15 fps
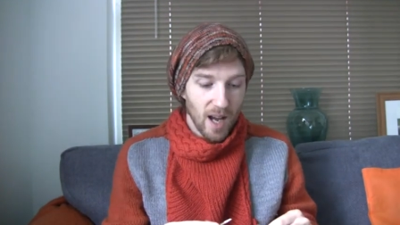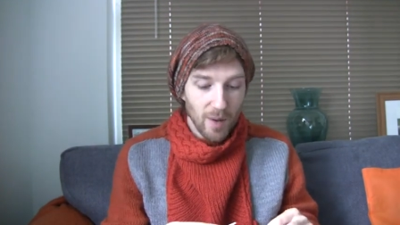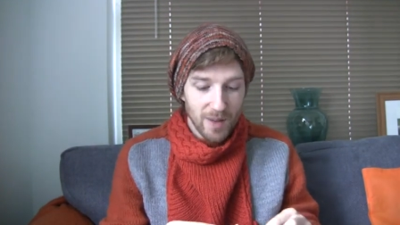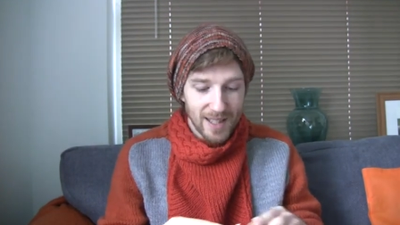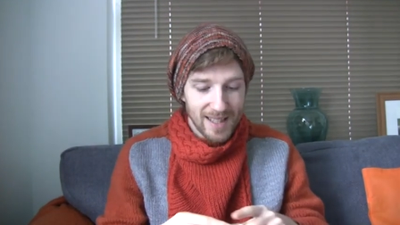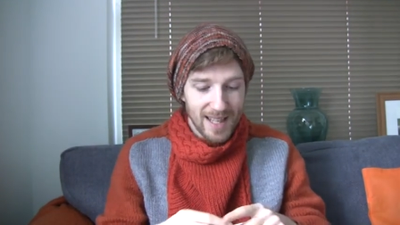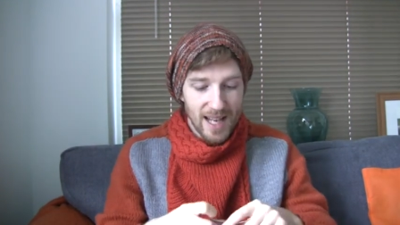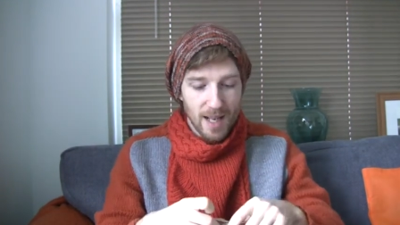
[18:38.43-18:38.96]
Oh,
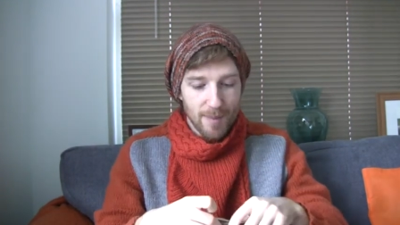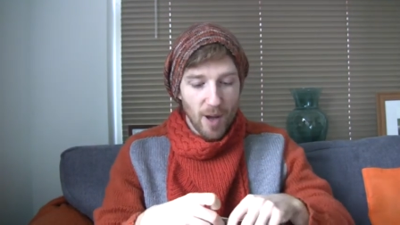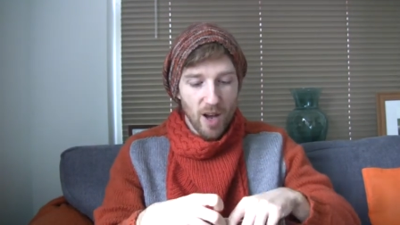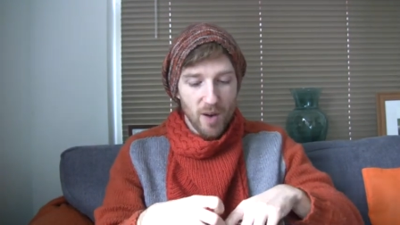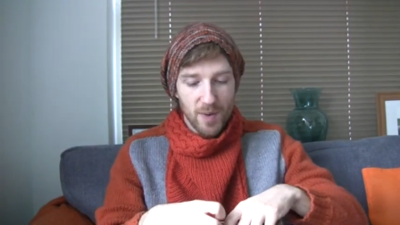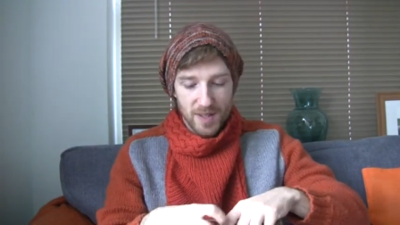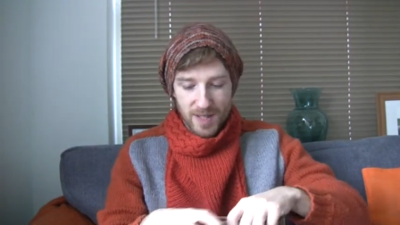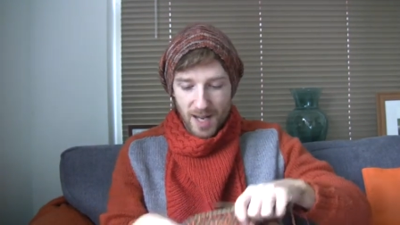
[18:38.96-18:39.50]
and again, I'm
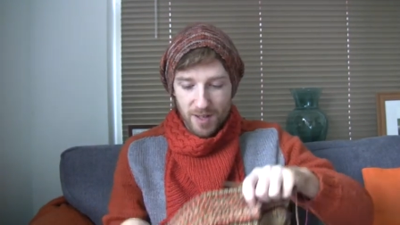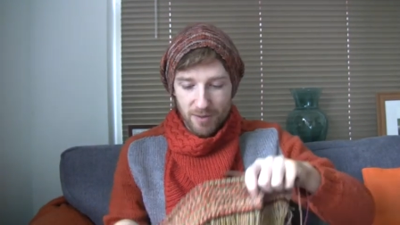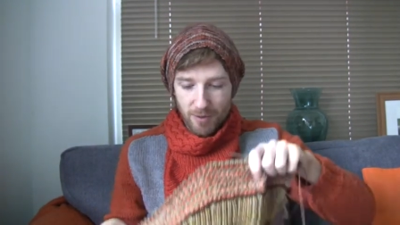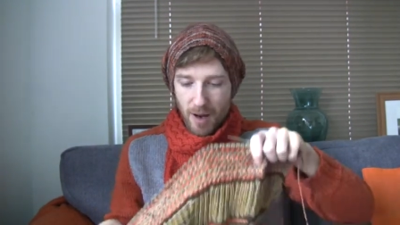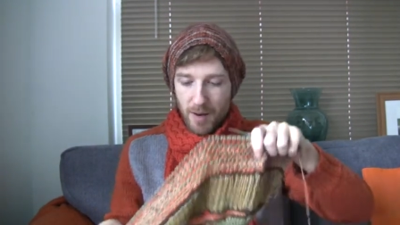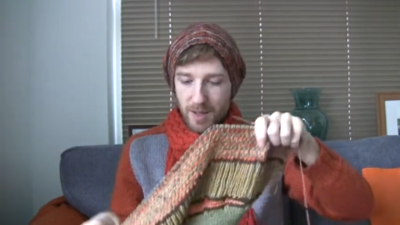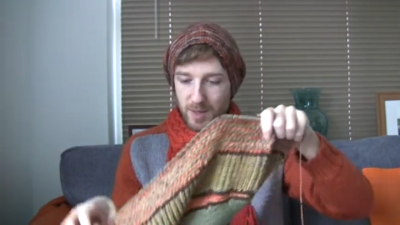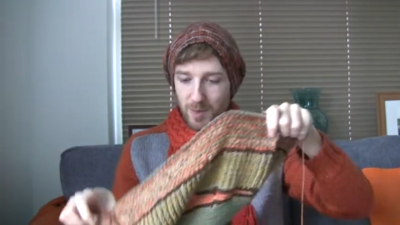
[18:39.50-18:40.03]
halfway down a
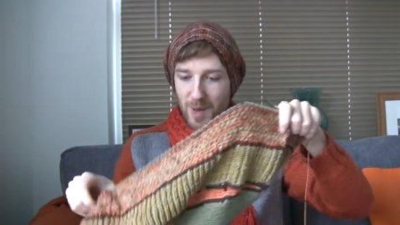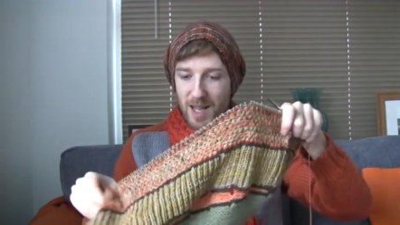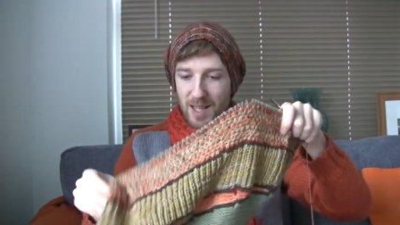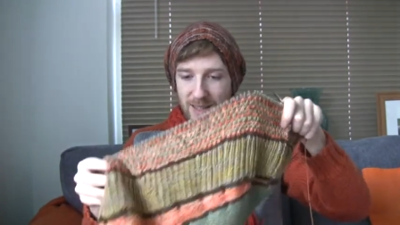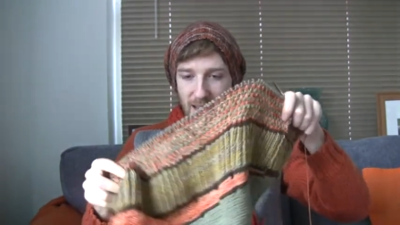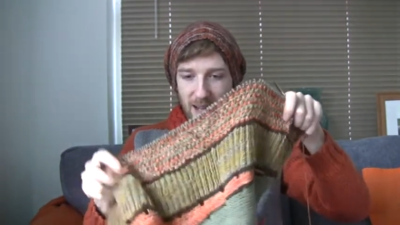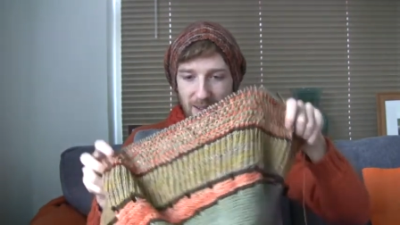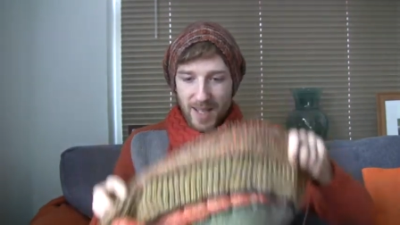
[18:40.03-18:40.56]
row as
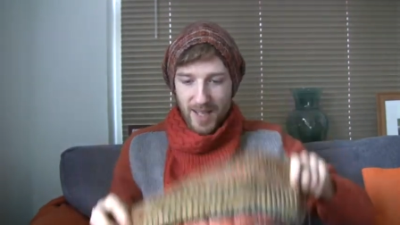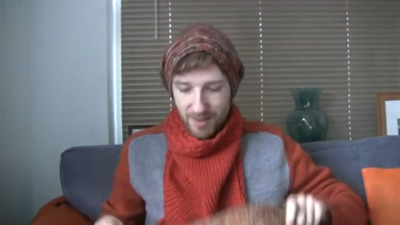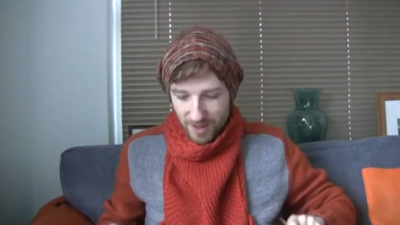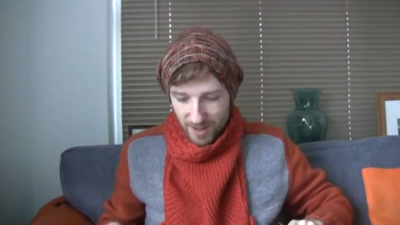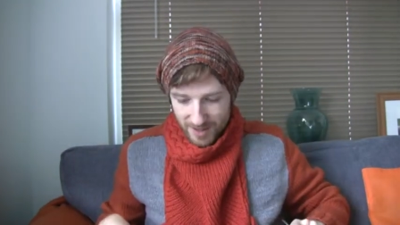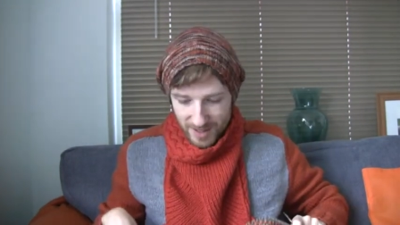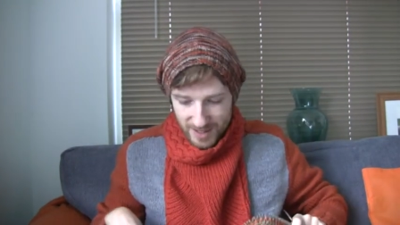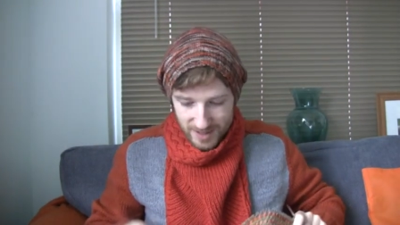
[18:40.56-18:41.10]
well now, here,
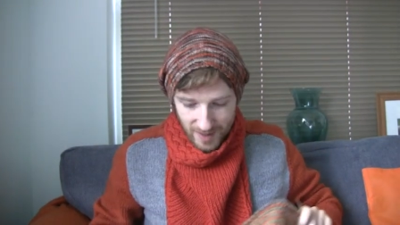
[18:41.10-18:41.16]
aren't I?